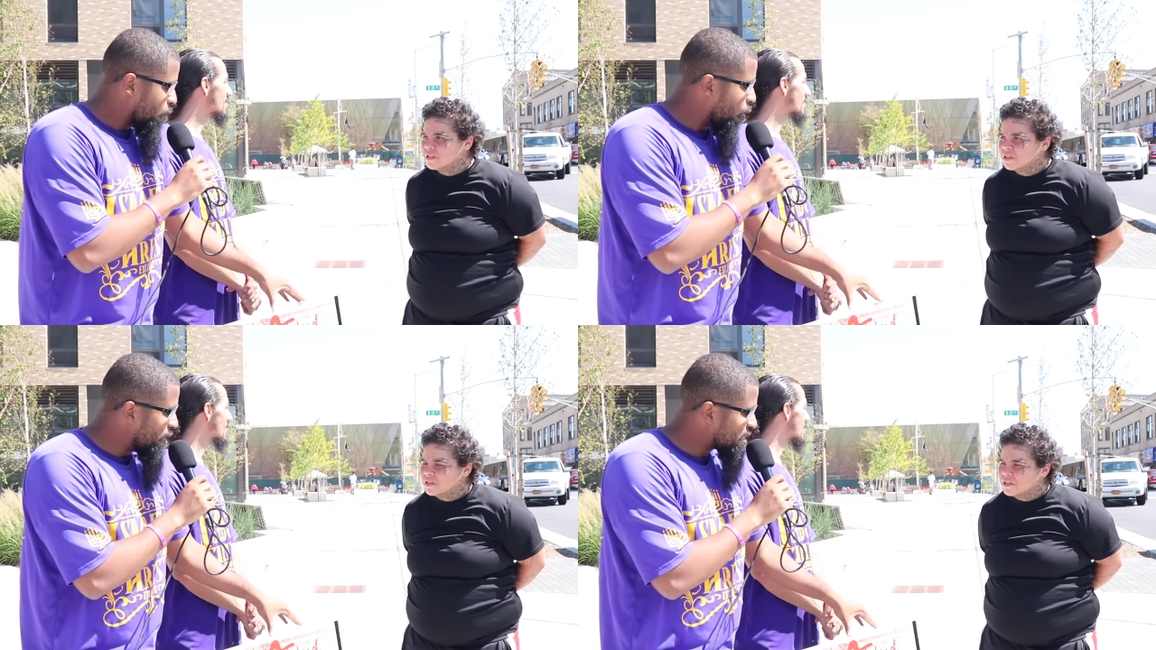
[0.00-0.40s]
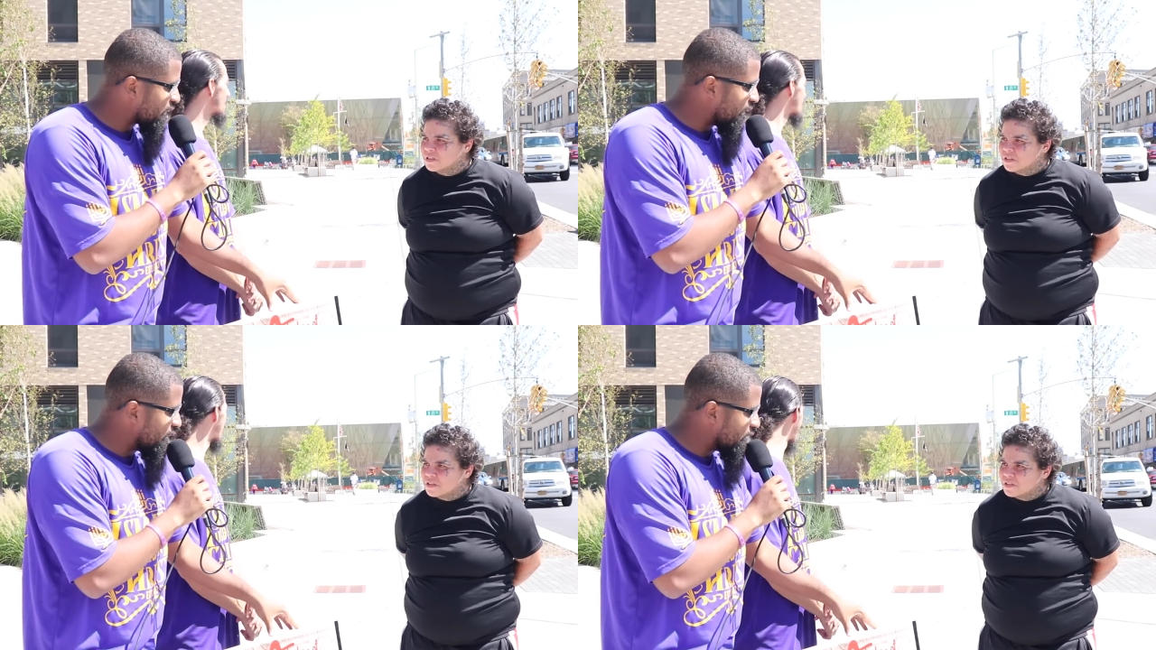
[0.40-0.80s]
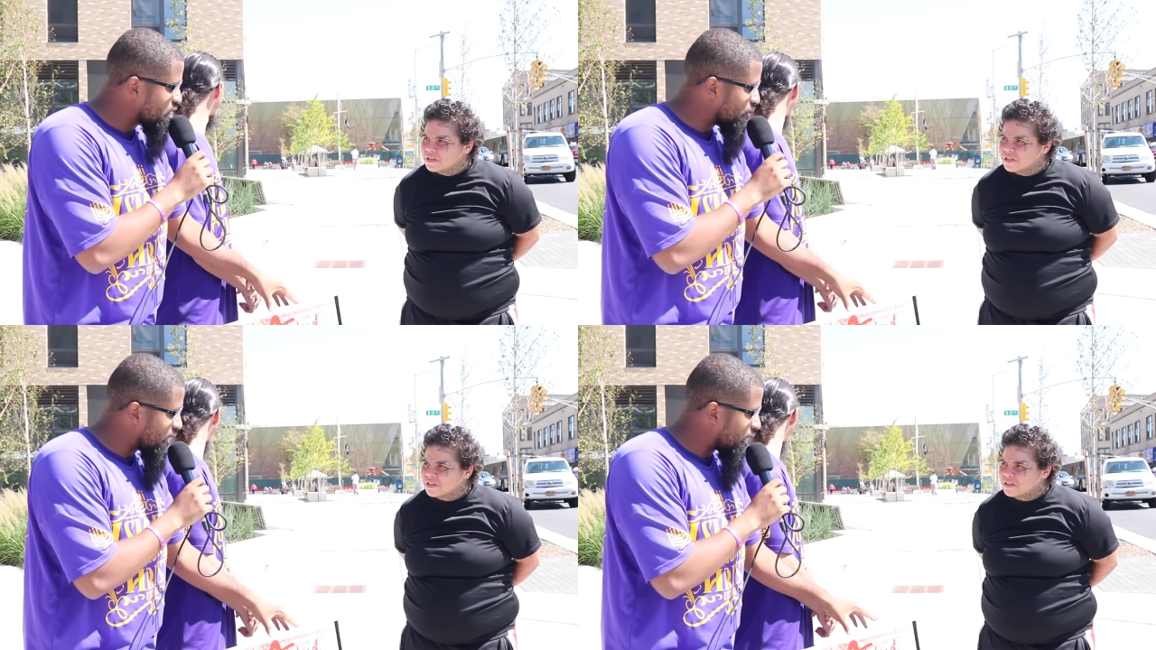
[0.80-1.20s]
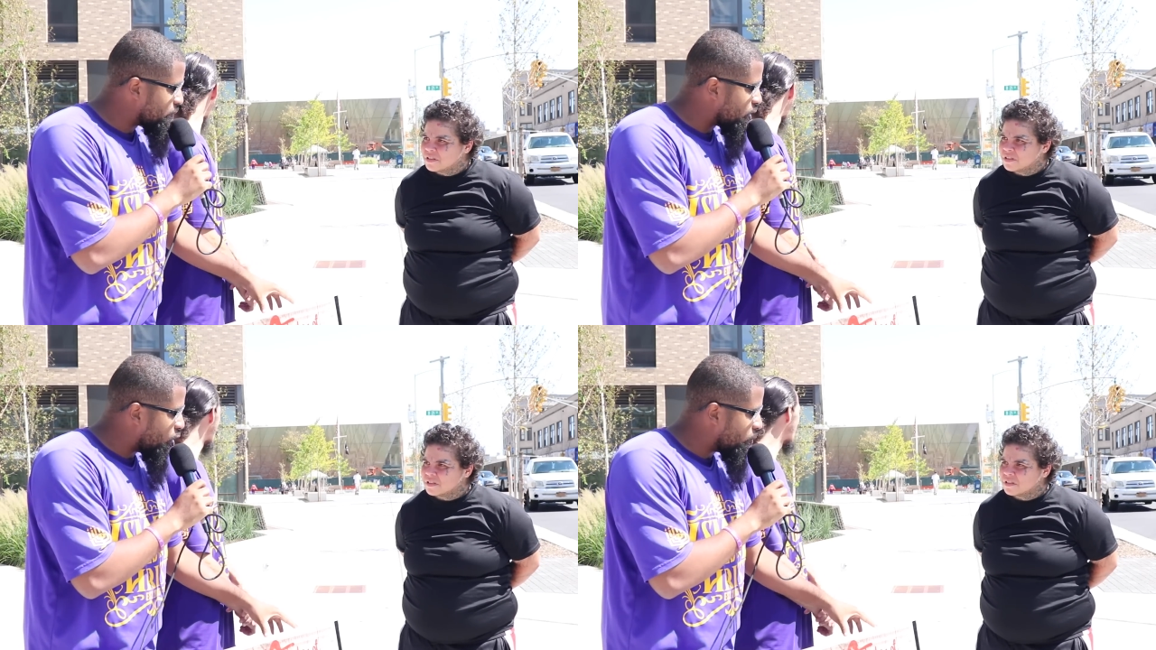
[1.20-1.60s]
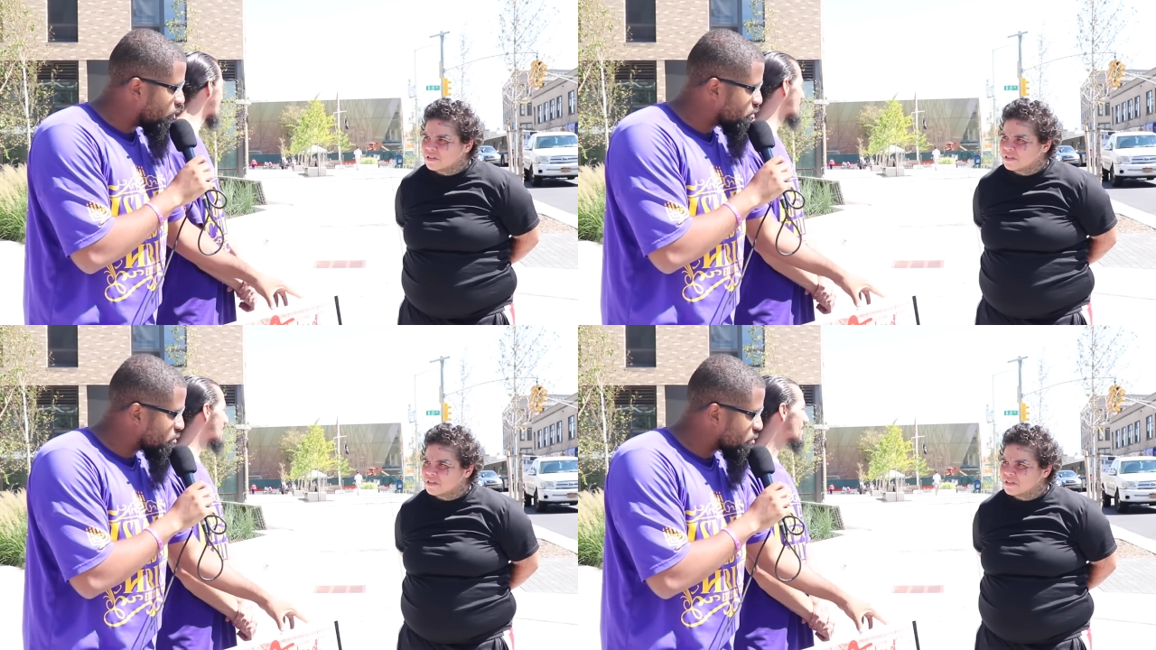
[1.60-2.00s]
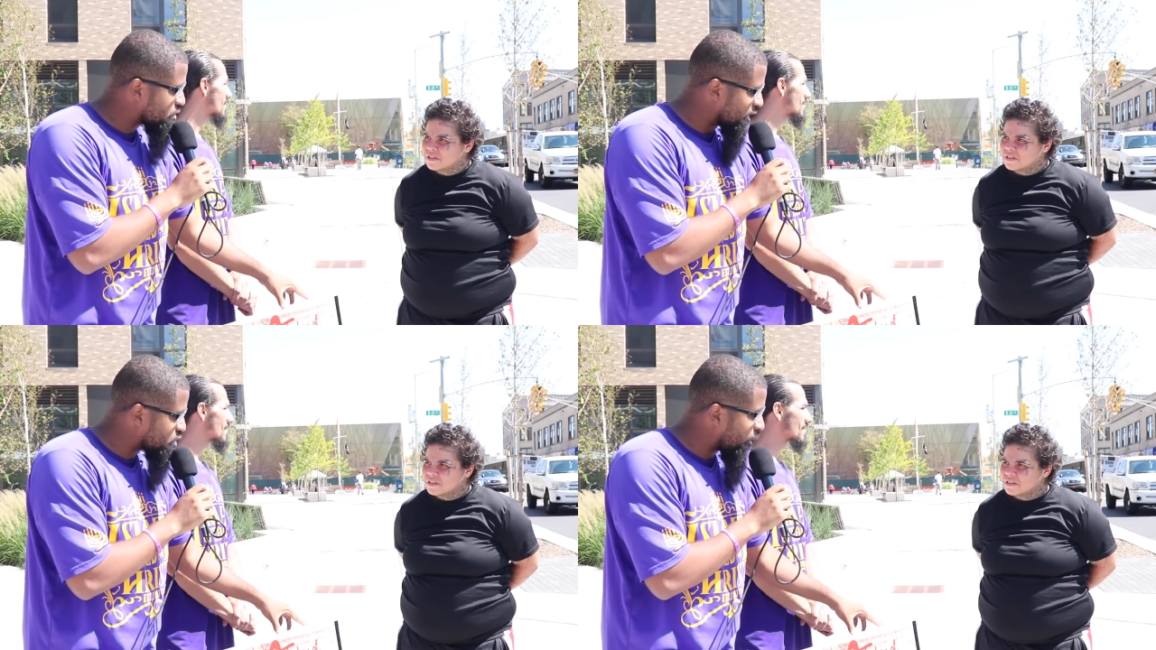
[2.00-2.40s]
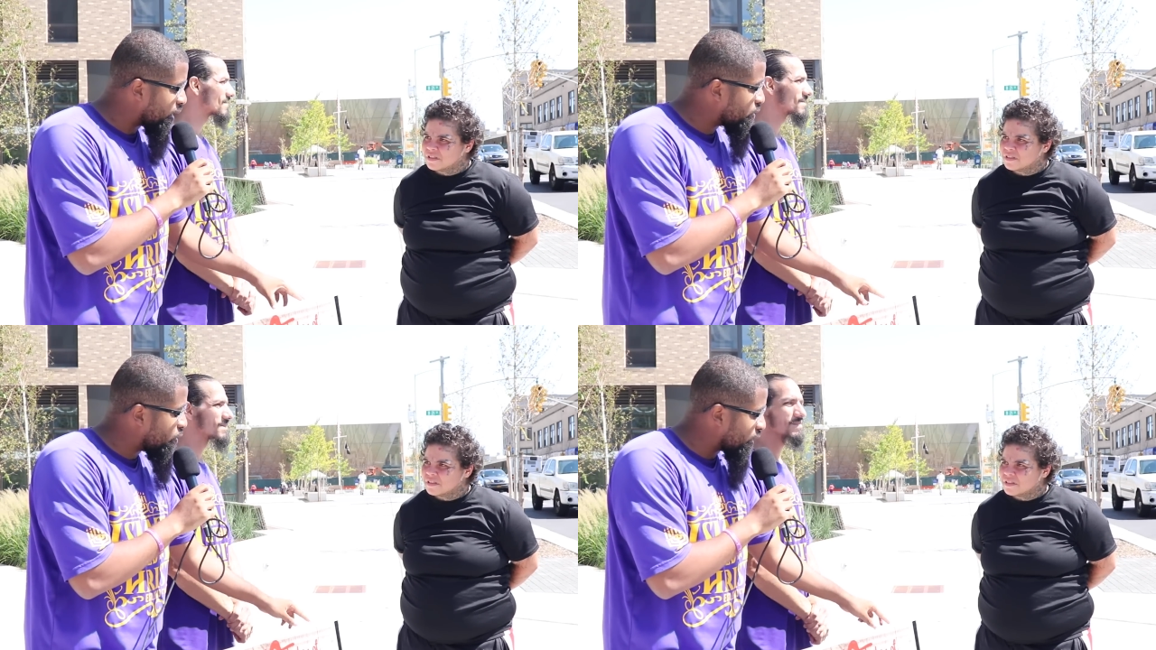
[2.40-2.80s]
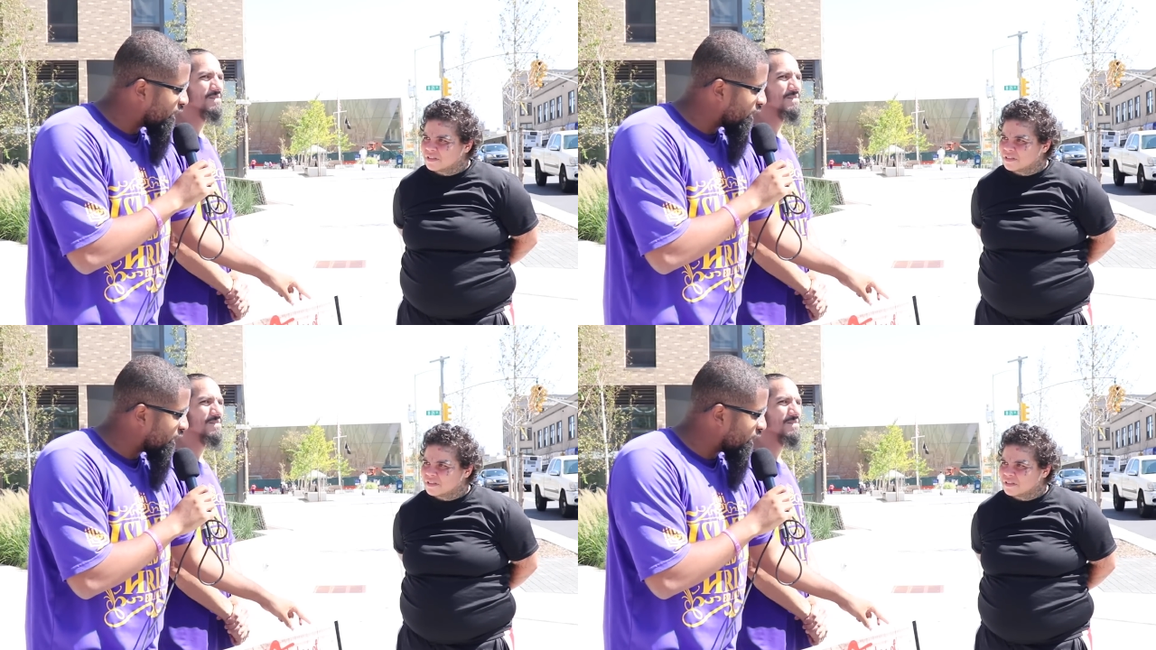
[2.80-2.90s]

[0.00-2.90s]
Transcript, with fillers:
Speaker 1: What we're saying is when it comes to homosexuality or